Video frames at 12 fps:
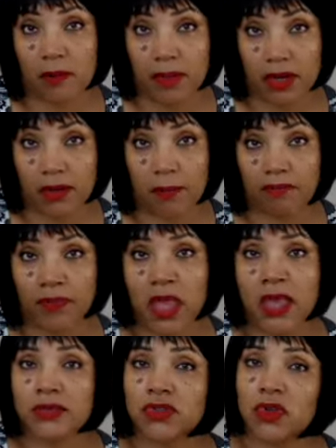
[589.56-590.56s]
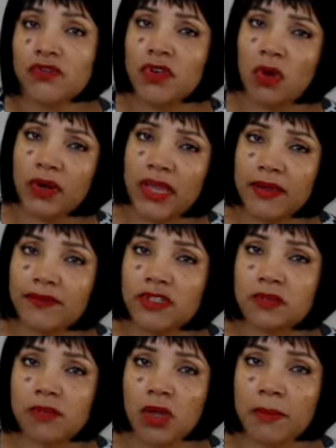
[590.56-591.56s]
minimum. So if you only have a
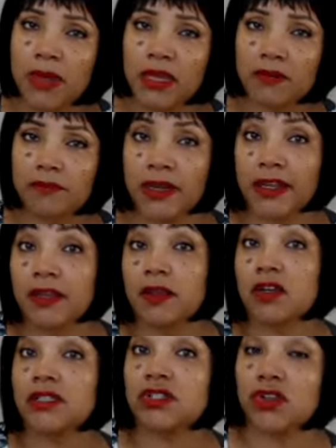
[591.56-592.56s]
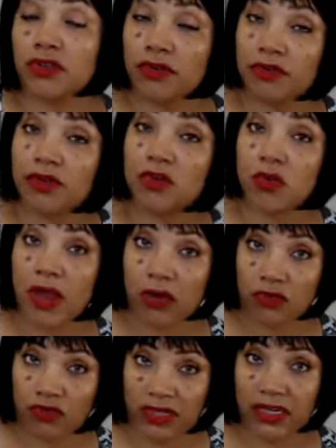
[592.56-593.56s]
small amount of money, consider
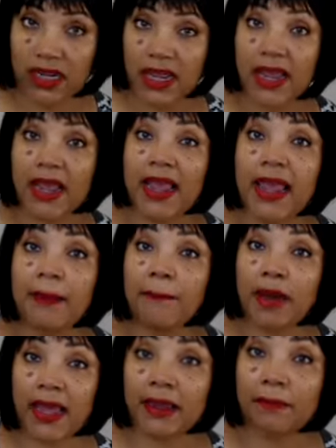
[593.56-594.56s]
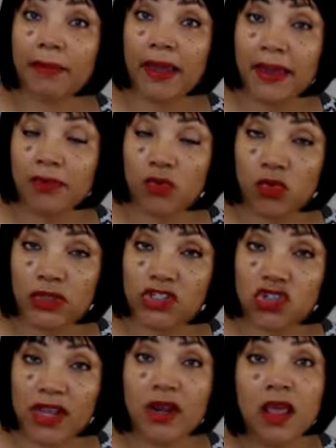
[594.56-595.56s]
crowdfunding and buying paper real
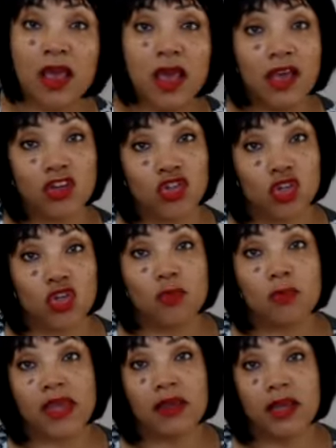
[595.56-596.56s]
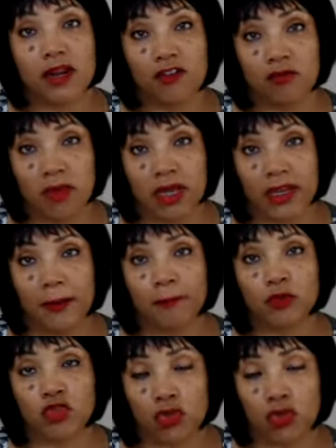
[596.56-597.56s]
estate until you make enough money
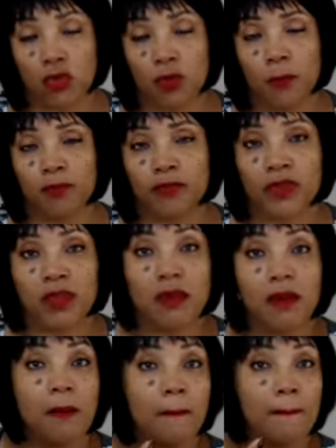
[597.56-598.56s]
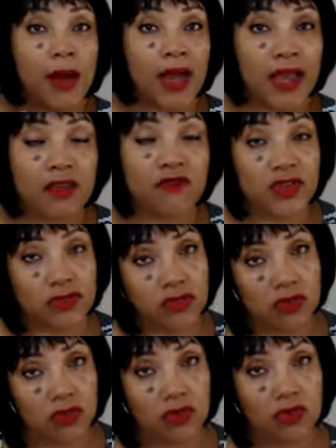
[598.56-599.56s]
to buy
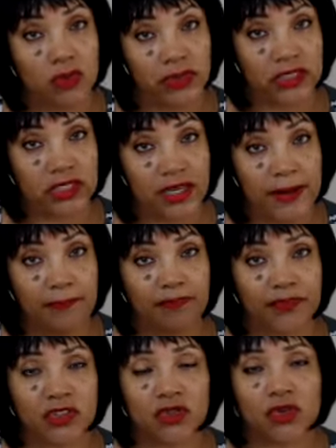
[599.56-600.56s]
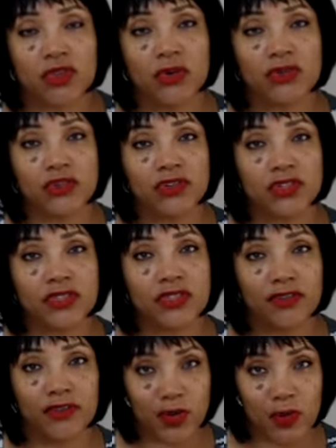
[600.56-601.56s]
physical real estate. So those are just
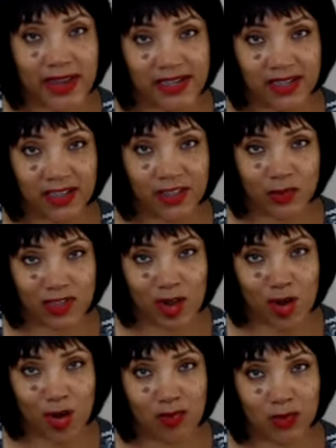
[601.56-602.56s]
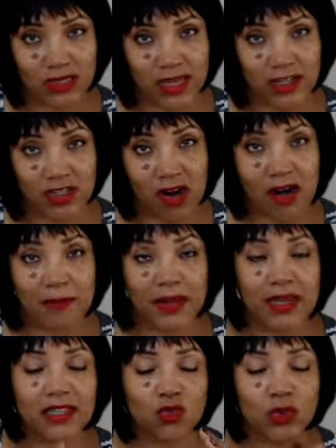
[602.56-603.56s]
a few ideas which I hope you will take to heart
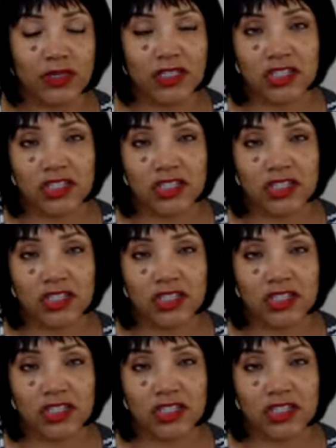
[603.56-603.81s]
because real